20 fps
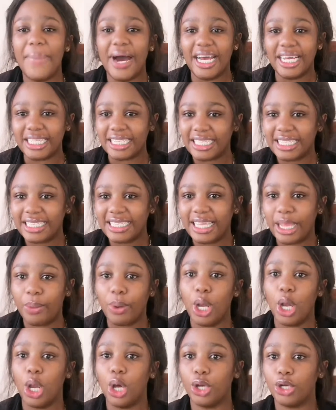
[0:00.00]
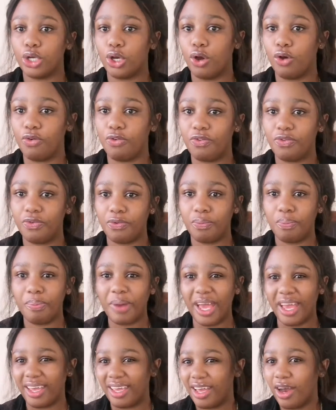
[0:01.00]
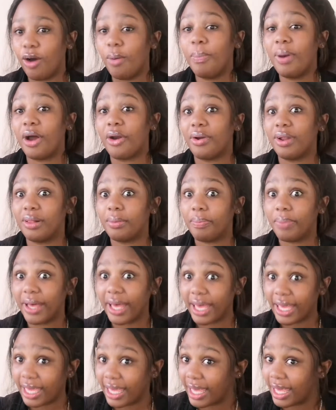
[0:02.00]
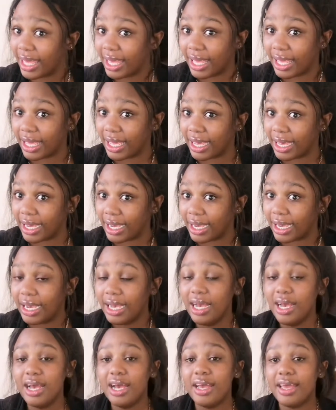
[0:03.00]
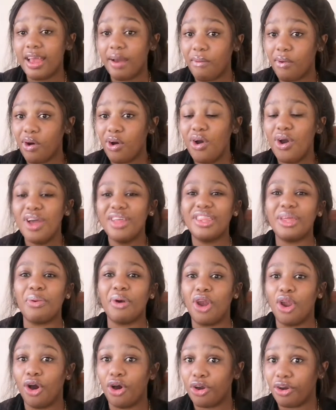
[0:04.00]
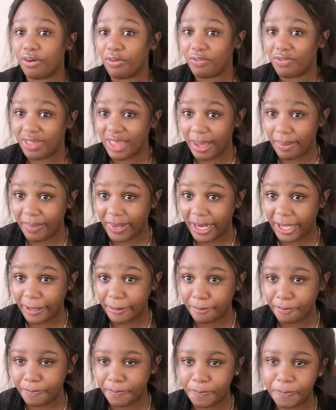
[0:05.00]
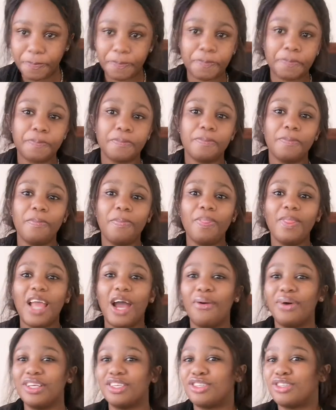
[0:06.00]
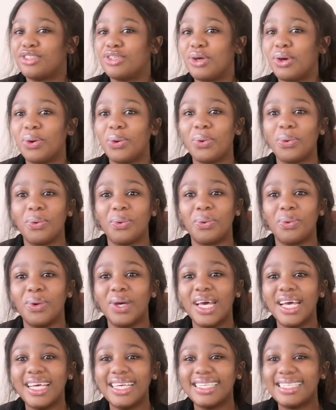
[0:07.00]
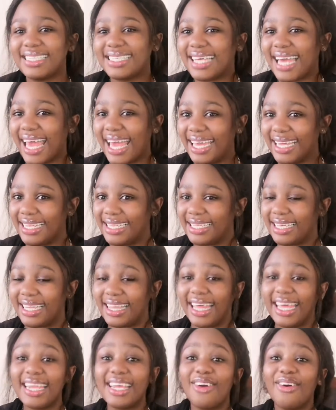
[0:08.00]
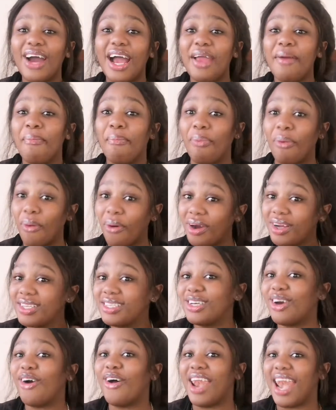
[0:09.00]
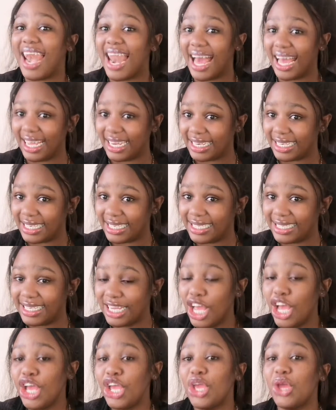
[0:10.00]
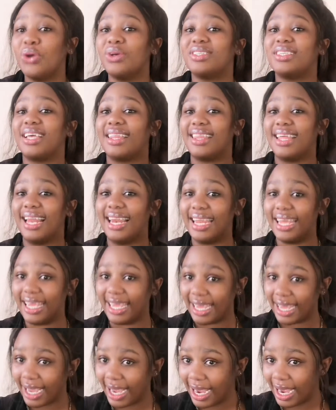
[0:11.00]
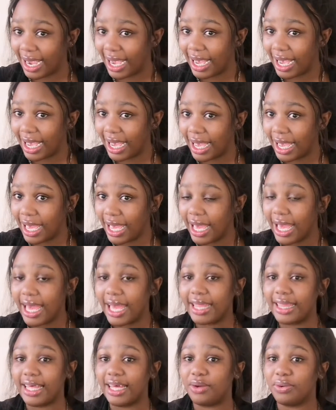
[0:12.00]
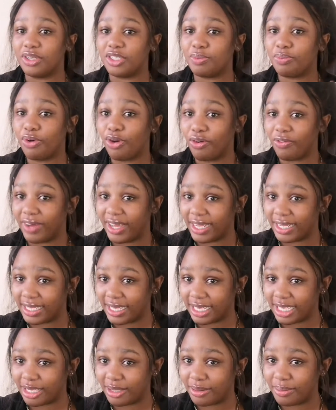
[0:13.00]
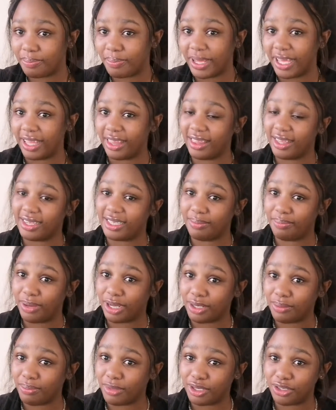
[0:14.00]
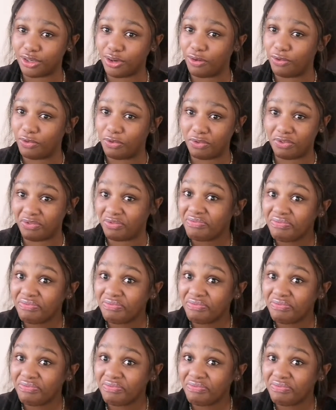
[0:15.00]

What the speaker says: But there were a lot of parallel packing. Yeah, well, there were a lot of them, ne? I was so scared, and then I booked online using the link that was provided by the Department of,